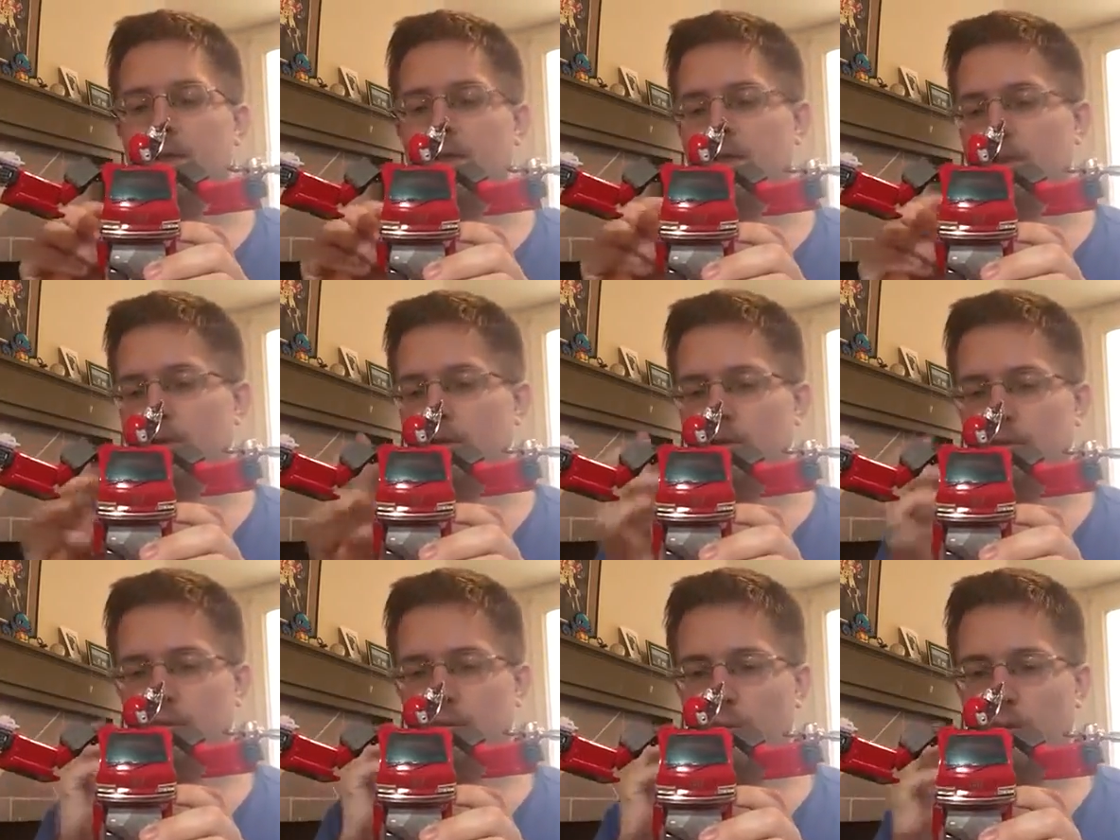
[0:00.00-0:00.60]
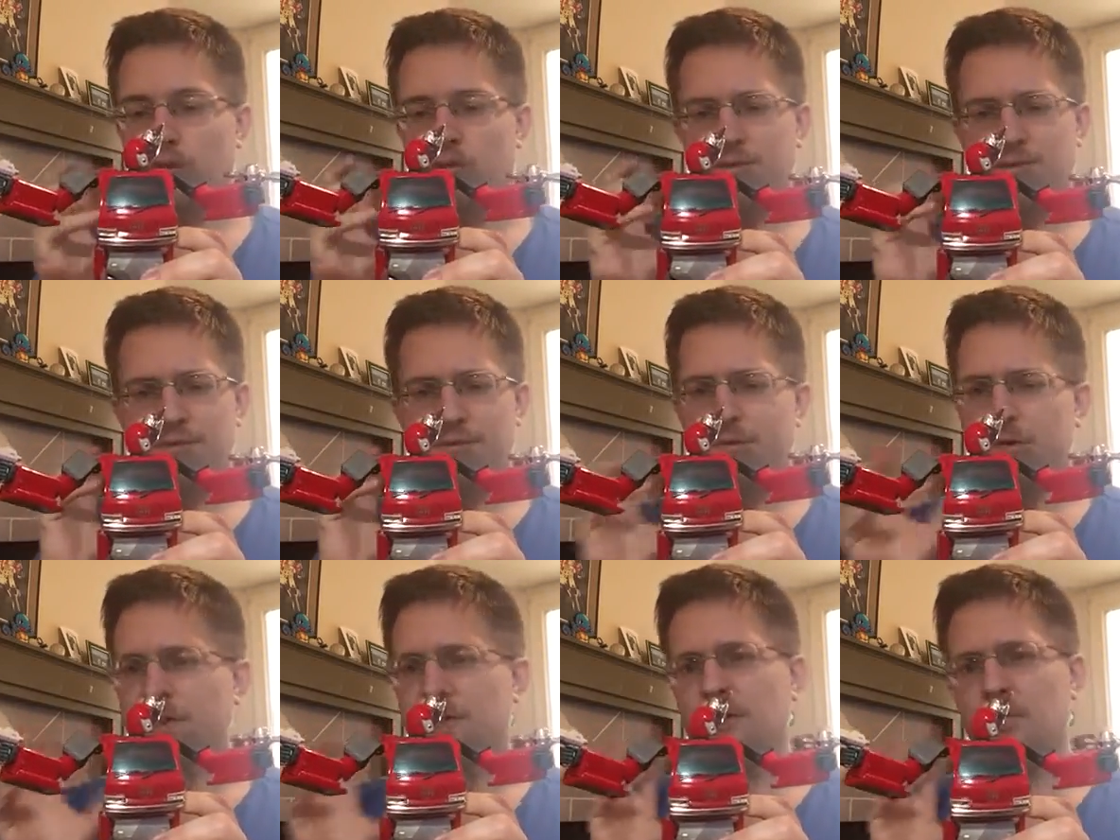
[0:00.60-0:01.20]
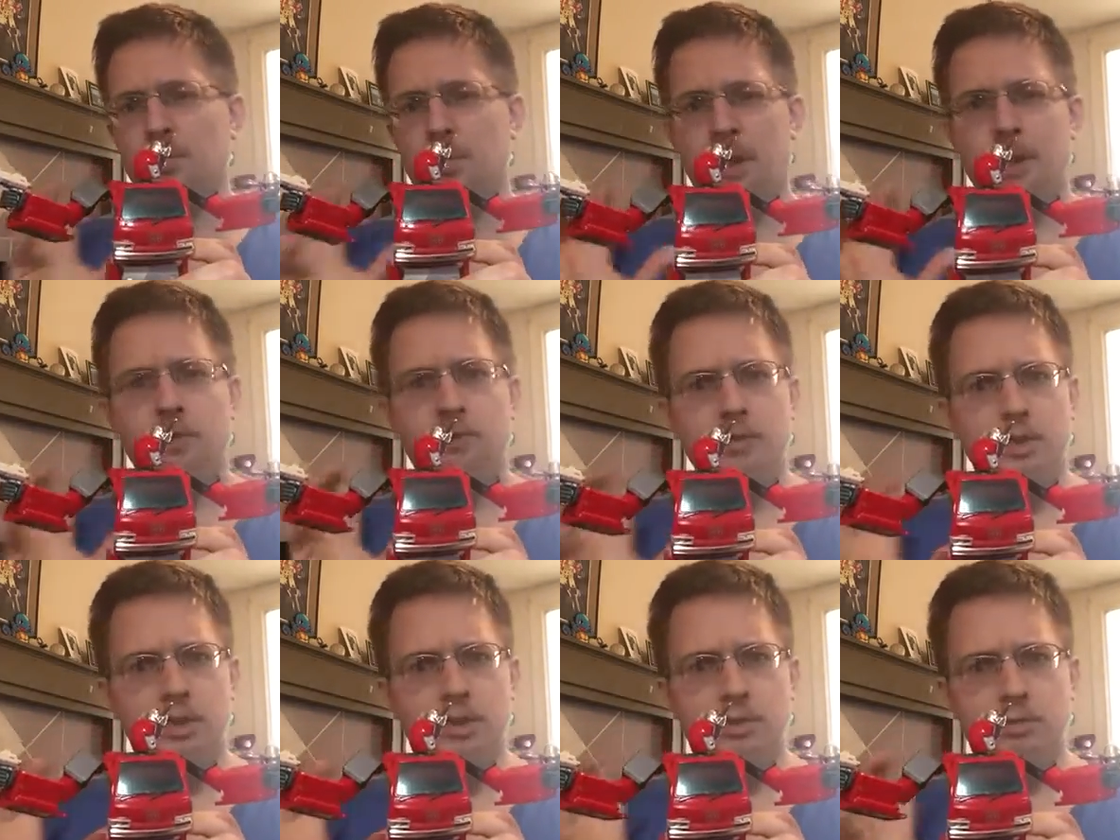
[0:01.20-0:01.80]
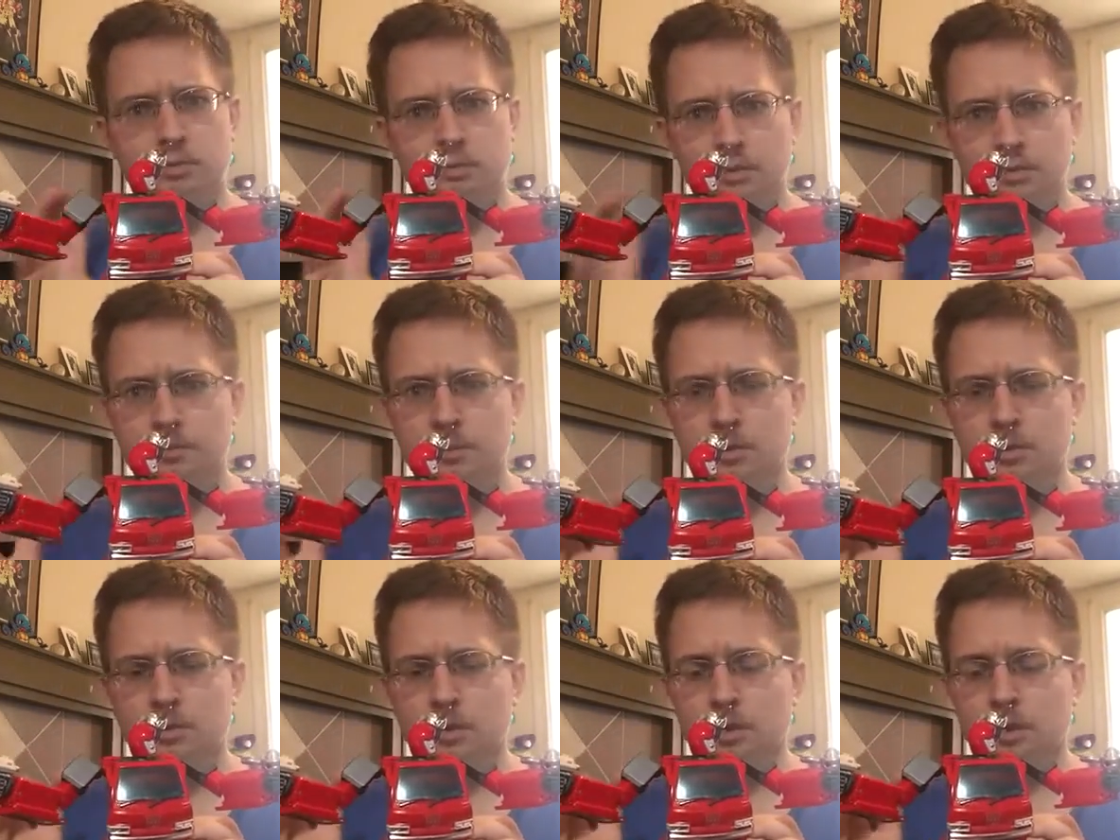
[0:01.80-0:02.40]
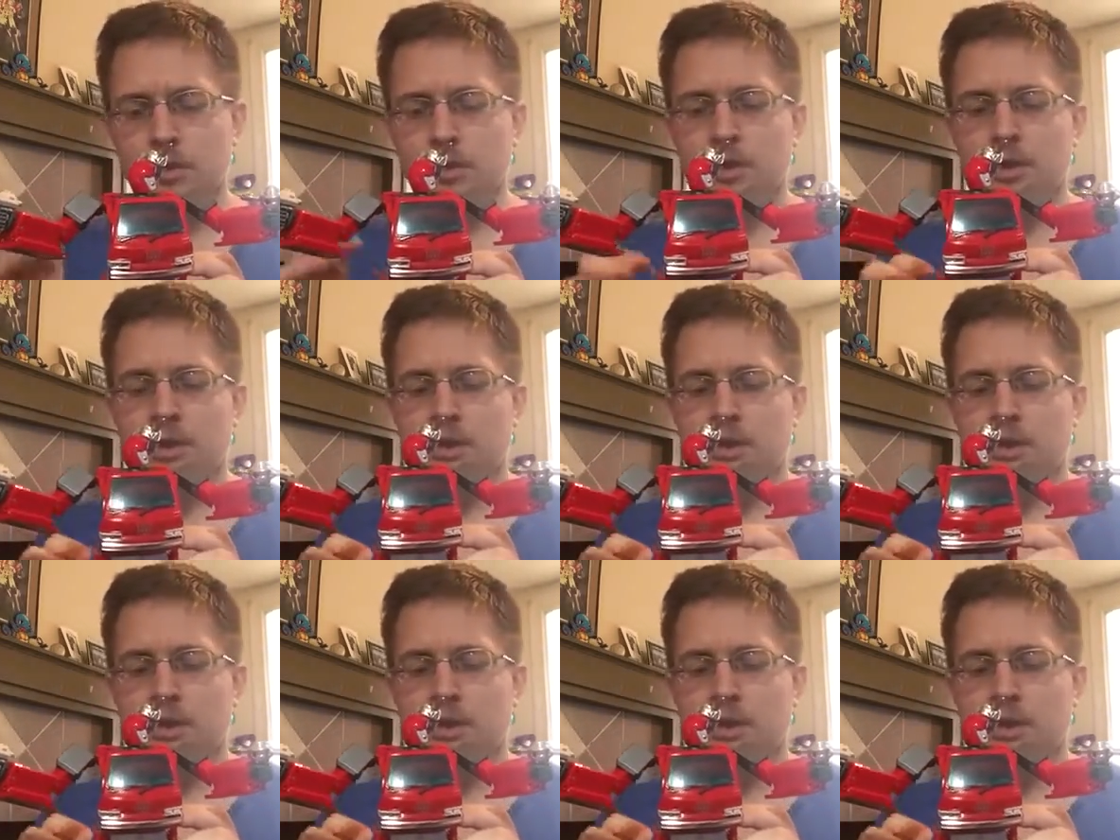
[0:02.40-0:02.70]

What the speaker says: There was one fairly well-known reviewer